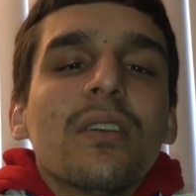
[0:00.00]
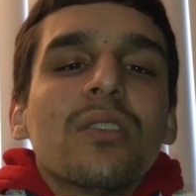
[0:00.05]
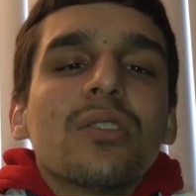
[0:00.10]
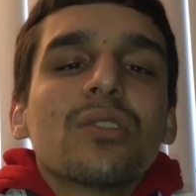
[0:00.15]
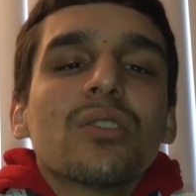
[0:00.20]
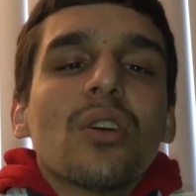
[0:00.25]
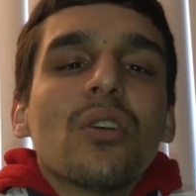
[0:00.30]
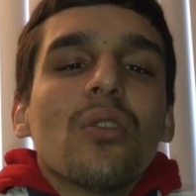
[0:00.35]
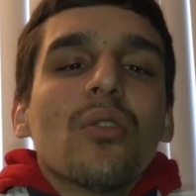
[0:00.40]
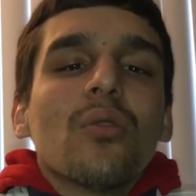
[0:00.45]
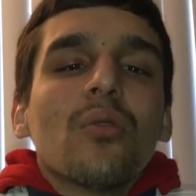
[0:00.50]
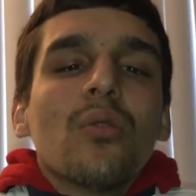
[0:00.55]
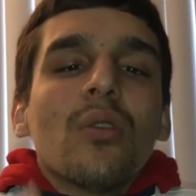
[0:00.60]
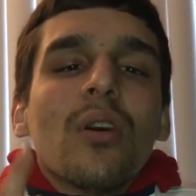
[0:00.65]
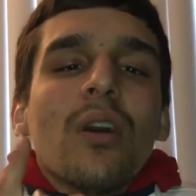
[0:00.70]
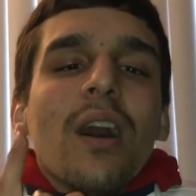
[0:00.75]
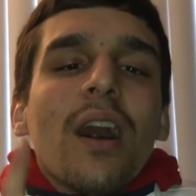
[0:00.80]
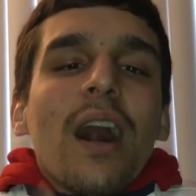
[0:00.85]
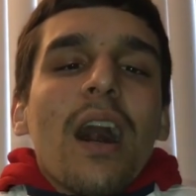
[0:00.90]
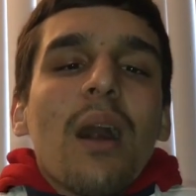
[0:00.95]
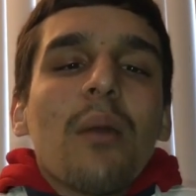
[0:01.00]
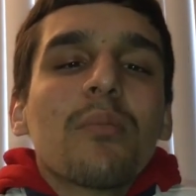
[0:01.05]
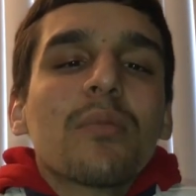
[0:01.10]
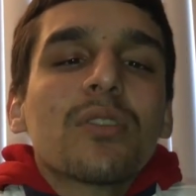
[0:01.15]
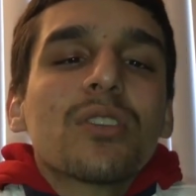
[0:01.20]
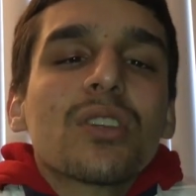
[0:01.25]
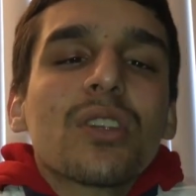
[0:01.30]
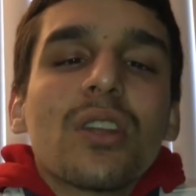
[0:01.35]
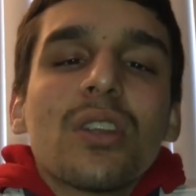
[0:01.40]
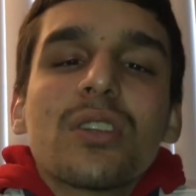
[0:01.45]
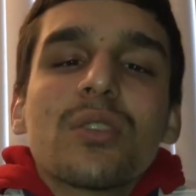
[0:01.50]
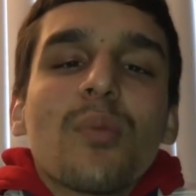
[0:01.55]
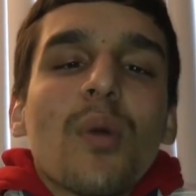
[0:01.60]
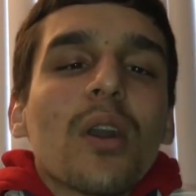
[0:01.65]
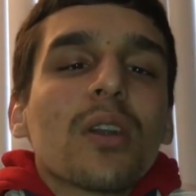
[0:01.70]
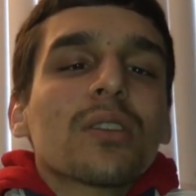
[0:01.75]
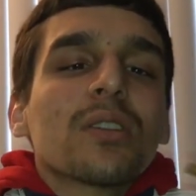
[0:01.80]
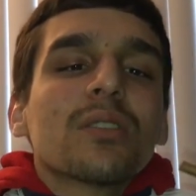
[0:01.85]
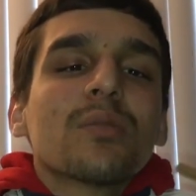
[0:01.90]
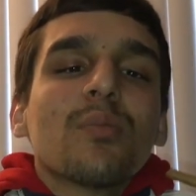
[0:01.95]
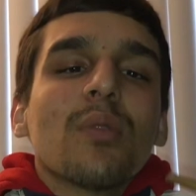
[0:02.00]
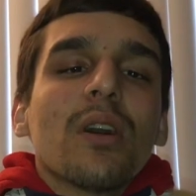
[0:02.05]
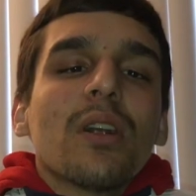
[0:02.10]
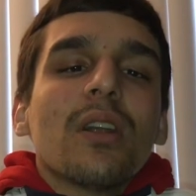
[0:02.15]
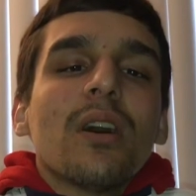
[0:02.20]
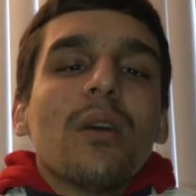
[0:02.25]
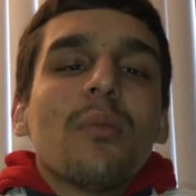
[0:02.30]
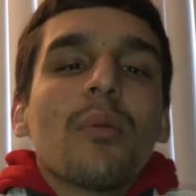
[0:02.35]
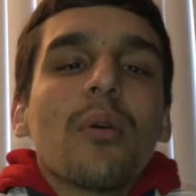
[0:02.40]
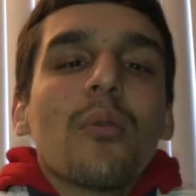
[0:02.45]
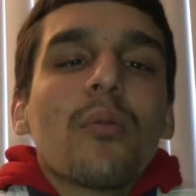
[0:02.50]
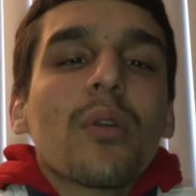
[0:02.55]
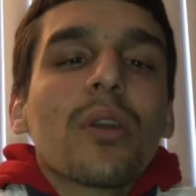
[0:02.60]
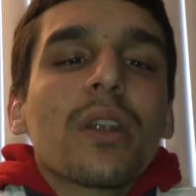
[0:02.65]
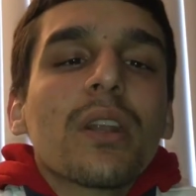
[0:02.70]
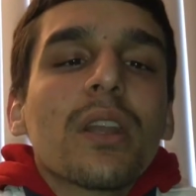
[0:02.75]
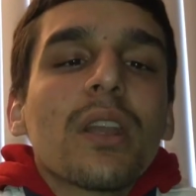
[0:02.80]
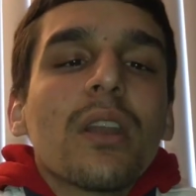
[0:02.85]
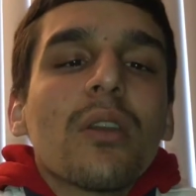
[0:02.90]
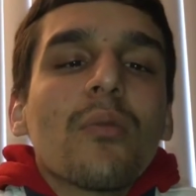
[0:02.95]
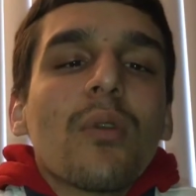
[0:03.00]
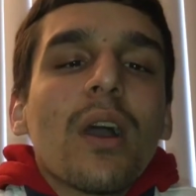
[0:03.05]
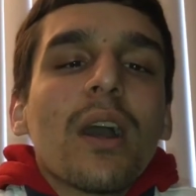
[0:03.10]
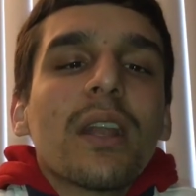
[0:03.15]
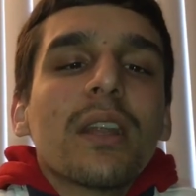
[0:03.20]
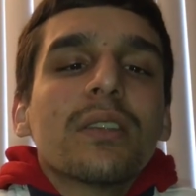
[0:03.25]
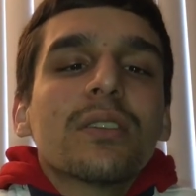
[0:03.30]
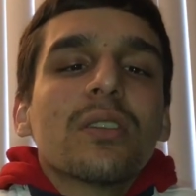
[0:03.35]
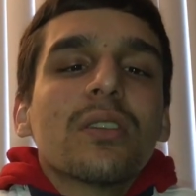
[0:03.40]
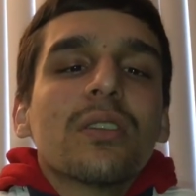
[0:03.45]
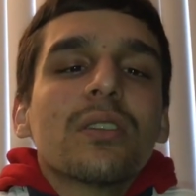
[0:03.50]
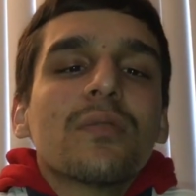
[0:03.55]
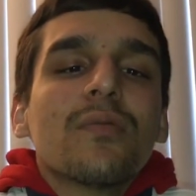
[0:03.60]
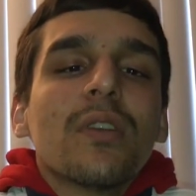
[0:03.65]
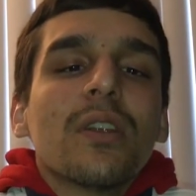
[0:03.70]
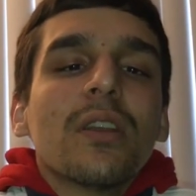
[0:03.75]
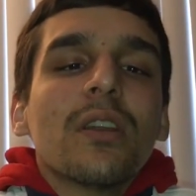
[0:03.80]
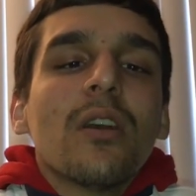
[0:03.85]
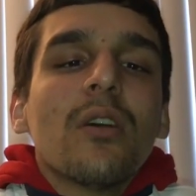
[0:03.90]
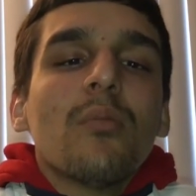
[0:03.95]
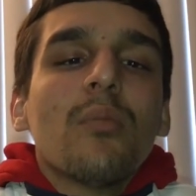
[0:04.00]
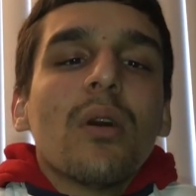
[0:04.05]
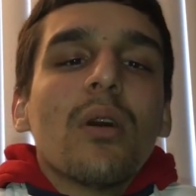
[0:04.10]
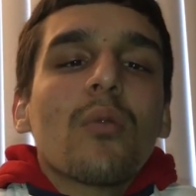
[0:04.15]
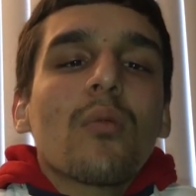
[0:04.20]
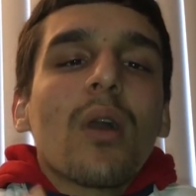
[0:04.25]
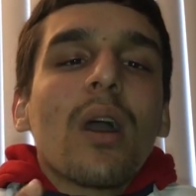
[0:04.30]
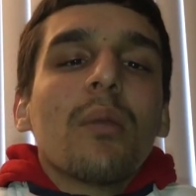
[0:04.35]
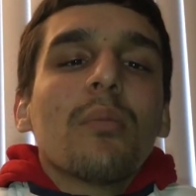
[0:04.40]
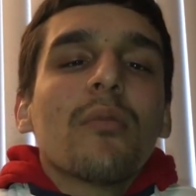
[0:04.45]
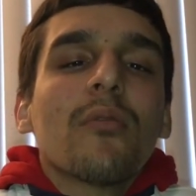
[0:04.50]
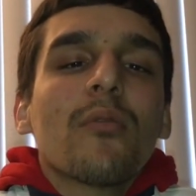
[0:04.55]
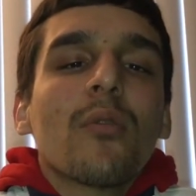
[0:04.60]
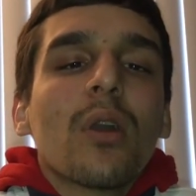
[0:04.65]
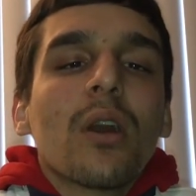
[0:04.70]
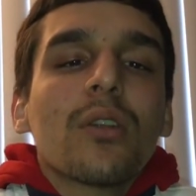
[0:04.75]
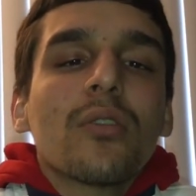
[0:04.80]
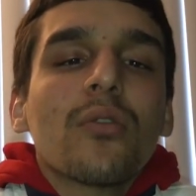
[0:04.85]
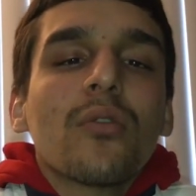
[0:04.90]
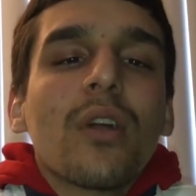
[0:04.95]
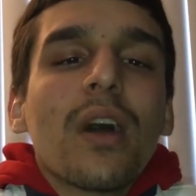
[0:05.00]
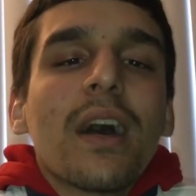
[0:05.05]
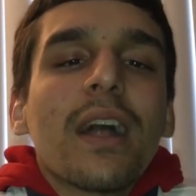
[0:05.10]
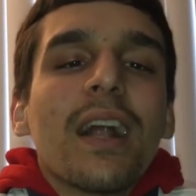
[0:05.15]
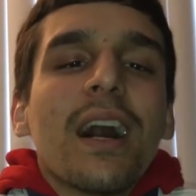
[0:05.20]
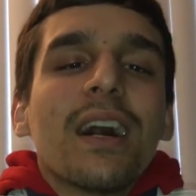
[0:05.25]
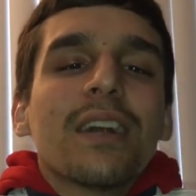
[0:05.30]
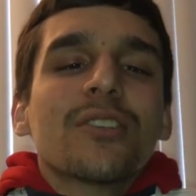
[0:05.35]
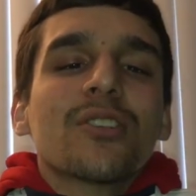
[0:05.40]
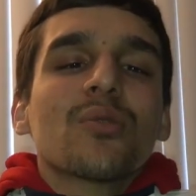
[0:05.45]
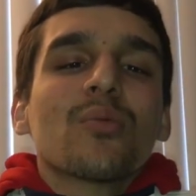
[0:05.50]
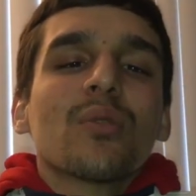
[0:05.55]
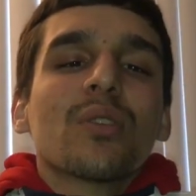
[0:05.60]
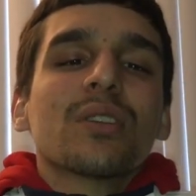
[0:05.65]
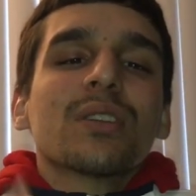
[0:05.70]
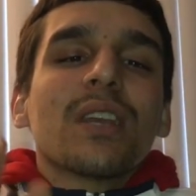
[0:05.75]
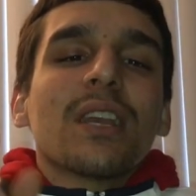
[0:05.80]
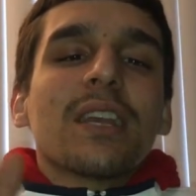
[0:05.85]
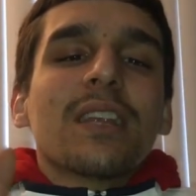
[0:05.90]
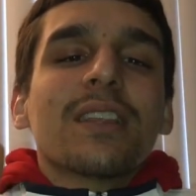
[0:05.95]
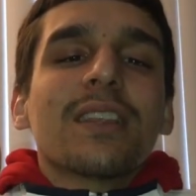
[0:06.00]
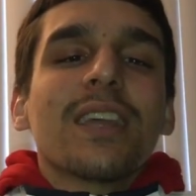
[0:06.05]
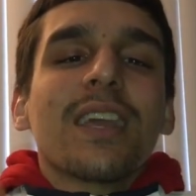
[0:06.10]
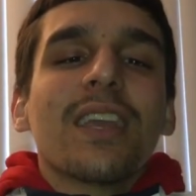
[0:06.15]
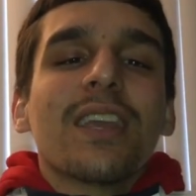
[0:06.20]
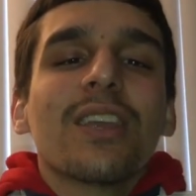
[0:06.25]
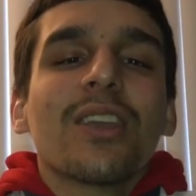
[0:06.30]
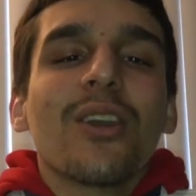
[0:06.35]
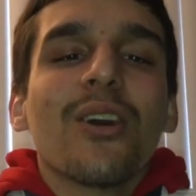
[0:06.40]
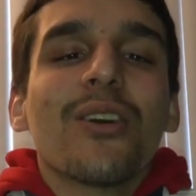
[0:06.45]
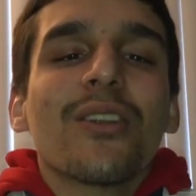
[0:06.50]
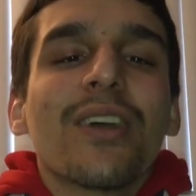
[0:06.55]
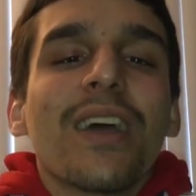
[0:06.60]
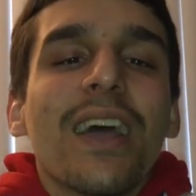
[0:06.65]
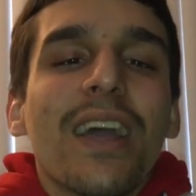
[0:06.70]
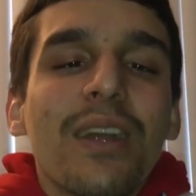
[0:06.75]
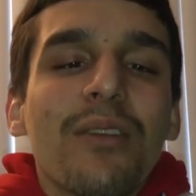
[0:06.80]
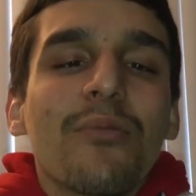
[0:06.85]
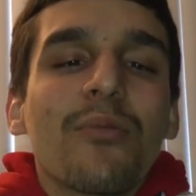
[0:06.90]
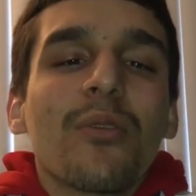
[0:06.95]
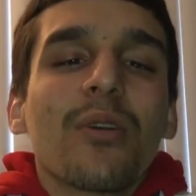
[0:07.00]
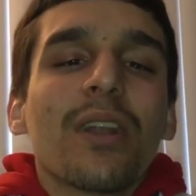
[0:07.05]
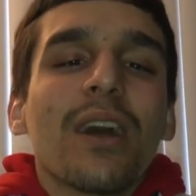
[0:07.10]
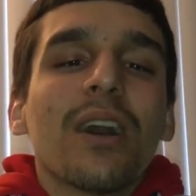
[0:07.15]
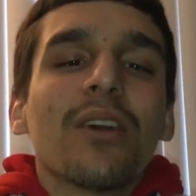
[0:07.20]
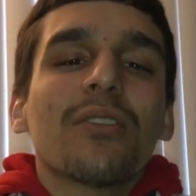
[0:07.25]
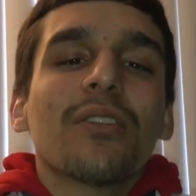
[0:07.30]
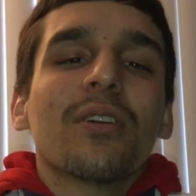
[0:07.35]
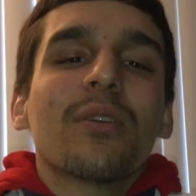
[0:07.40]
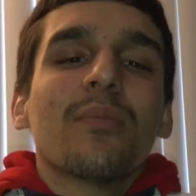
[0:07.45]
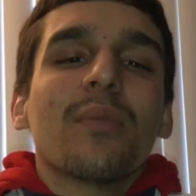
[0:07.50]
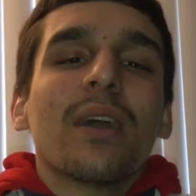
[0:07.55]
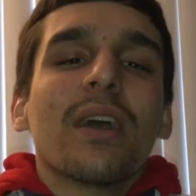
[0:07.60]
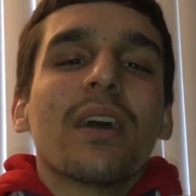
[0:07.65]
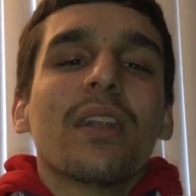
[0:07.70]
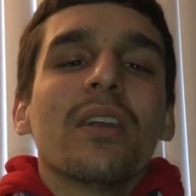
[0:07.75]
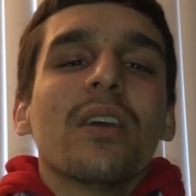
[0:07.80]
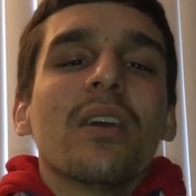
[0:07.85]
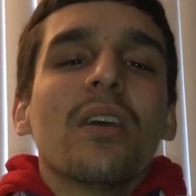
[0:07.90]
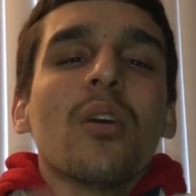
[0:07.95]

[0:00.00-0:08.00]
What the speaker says: So I'm just gonna spark this blunt up and we're gonna get right into this video. But right before I do that, I just wanna say thank y'all to everyone out there, man.